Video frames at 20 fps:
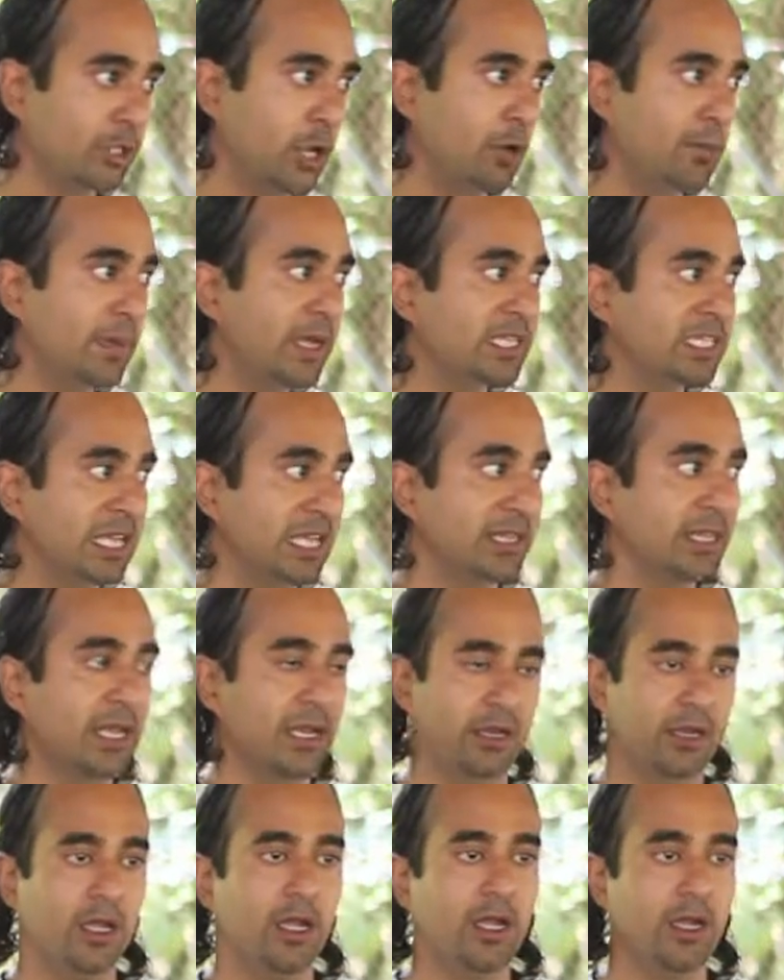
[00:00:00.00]
go missing,
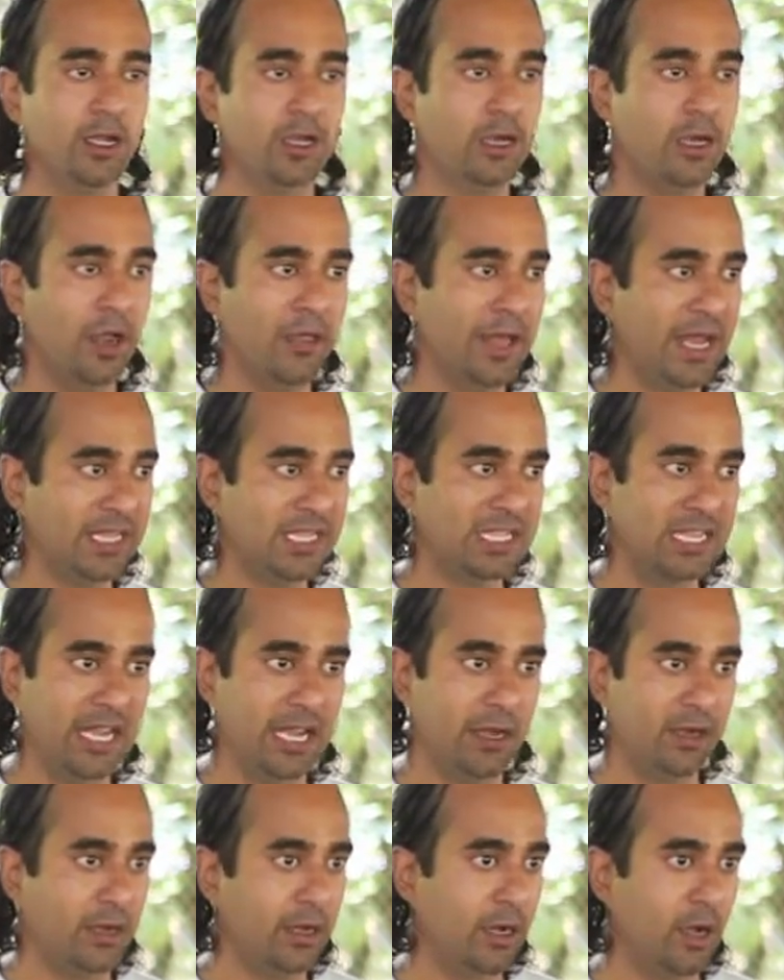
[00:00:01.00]
then that's
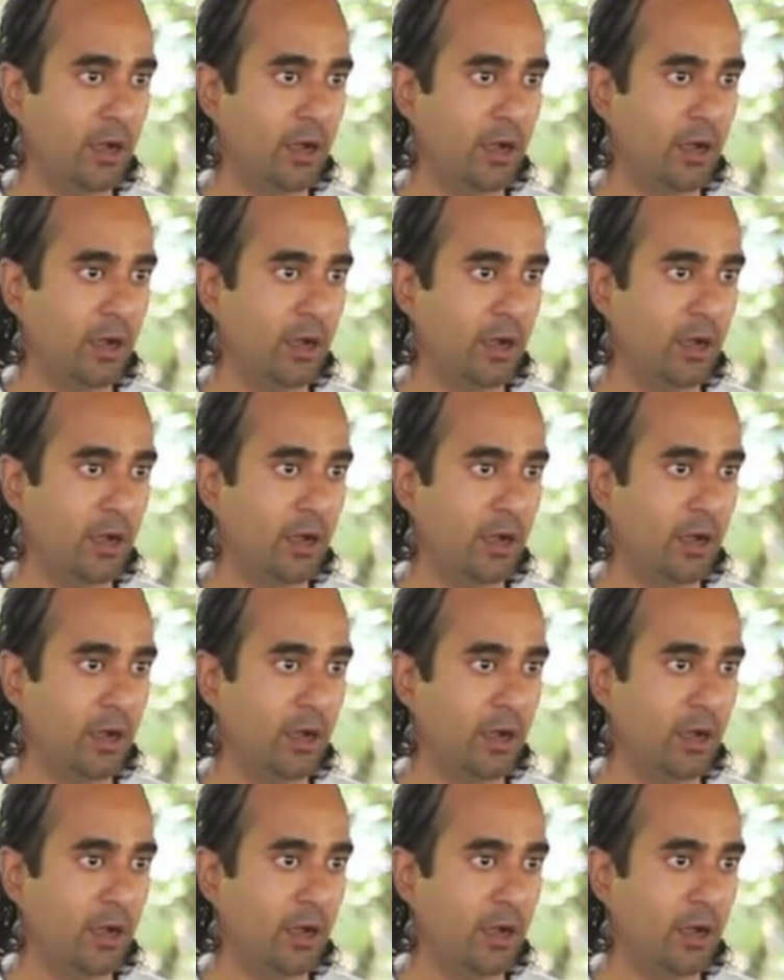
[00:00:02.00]
it.